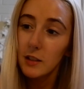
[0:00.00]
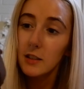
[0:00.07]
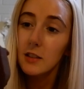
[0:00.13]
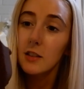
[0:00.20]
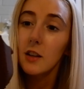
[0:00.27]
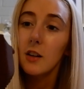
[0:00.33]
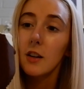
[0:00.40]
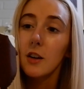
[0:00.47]

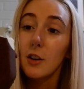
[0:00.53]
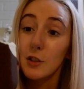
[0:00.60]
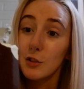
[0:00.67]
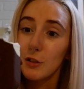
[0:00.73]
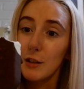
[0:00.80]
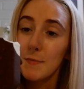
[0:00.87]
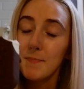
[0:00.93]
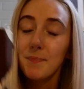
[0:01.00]
this ice
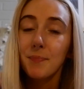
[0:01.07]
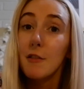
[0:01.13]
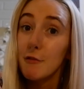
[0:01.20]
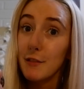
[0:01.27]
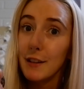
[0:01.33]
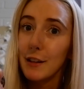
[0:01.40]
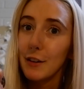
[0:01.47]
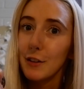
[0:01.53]
cream,
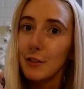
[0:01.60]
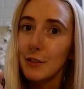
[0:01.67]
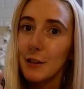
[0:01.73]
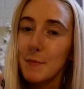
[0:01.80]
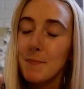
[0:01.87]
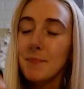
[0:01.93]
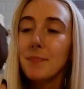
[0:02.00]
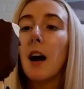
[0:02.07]
vegan ice
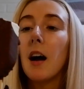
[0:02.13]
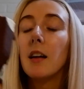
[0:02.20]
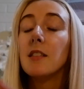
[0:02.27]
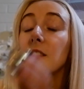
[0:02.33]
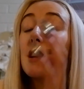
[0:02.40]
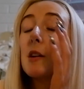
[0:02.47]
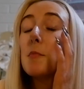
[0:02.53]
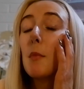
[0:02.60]
cream,
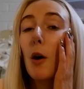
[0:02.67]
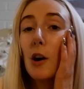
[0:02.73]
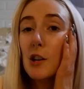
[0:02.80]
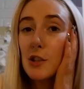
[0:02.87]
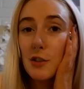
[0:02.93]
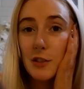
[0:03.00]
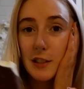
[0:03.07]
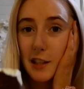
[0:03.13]
and I
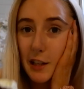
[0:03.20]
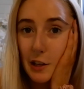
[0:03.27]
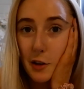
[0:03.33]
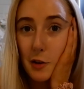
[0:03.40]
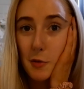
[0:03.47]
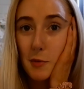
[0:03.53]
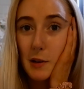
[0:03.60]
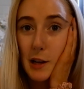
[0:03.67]
shall see
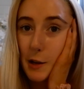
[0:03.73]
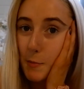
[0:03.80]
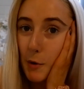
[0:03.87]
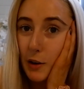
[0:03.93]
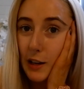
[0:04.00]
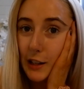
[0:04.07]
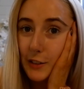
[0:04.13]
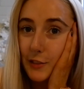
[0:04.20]
you in
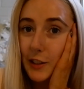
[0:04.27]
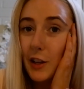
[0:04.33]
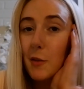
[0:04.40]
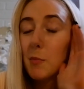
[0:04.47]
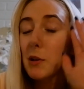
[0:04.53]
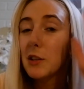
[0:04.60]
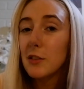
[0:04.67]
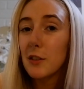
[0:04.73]
my next video.
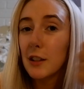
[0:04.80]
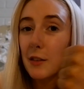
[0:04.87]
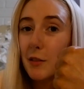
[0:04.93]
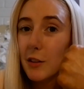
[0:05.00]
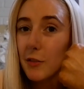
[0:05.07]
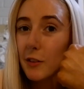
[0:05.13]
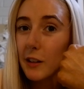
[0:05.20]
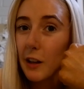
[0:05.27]
Please do give
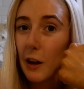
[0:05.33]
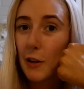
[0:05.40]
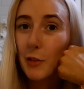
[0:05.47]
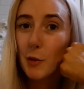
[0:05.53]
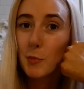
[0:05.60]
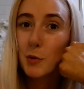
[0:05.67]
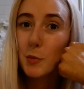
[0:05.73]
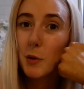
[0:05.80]
this video a
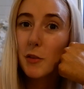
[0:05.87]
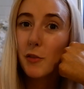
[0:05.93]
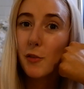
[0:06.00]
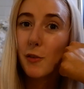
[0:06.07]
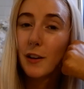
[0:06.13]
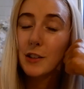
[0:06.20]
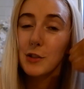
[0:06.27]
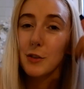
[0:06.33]
thumbs up if
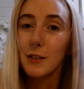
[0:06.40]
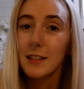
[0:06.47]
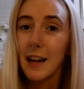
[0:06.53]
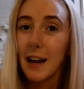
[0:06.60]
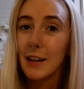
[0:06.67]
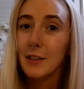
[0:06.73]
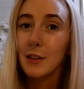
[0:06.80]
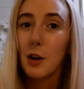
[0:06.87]
you've enjoyed,
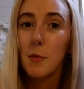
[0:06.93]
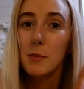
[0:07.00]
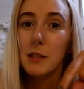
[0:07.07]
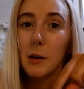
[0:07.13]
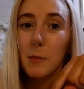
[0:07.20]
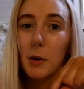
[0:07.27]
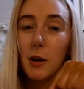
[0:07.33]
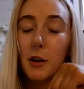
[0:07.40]
and comment
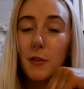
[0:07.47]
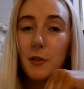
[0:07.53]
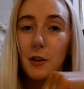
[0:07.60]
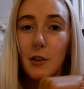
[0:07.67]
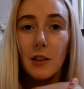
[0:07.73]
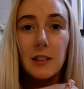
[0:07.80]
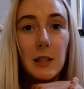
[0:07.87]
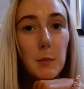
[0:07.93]
down below if
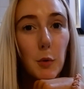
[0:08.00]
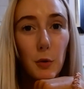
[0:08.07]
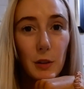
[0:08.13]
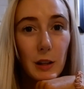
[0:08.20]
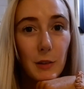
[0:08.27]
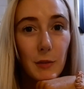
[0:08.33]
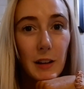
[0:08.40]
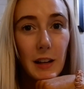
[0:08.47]
you'd like to see more
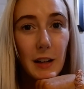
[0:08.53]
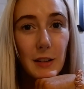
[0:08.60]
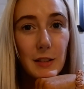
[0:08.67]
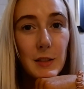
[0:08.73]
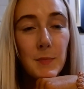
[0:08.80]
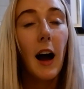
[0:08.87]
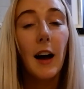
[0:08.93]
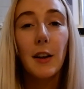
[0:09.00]
of these
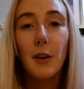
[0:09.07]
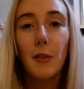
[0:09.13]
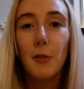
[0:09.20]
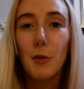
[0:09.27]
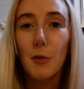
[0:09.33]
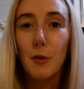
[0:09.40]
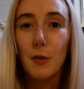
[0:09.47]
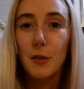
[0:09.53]
videos, and of
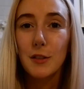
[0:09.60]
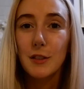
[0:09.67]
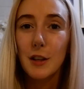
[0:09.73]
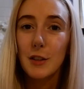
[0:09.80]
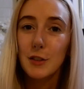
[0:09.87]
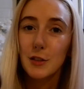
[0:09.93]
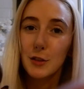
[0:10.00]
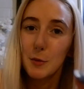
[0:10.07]
course
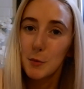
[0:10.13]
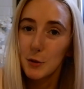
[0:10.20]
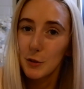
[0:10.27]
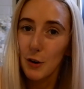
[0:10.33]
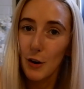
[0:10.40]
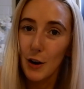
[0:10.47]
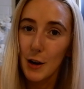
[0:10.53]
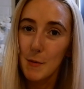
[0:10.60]

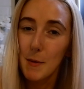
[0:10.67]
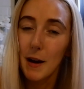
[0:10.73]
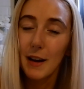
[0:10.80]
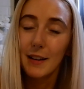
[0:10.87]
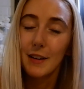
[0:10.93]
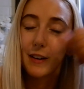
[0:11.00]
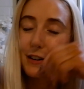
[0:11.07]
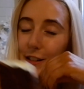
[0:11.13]
subscribe,
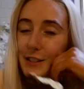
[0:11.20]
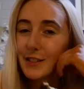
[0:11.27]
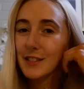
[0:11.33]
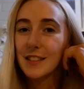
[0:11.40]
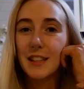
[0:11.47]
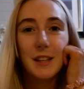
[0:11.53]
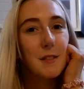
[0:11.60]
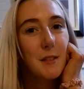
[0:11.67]
and I shall
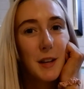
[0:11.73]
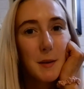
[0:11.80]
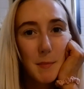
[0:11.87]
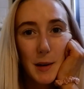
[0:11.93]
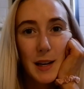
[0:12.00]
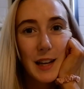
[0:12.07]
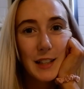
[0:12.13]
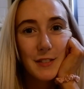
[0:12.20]
see you in
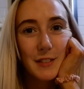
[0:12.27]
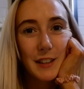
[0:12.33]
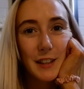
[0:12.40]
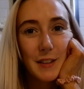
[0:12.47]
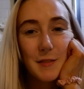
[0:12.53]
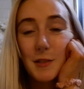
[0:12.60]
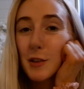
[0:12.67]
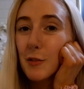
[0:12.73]
my next
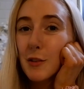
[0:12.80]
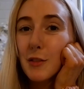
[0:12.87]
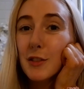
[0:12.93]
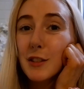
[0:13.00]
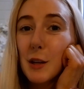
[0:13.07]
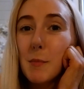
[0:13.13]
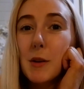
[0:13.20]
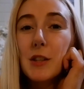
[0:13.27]
video. Love you all
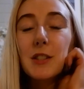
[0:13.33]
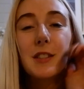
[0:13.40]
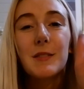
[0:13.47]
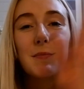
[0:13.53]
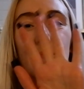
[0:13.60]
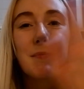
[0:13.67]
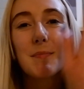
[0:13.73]
so much.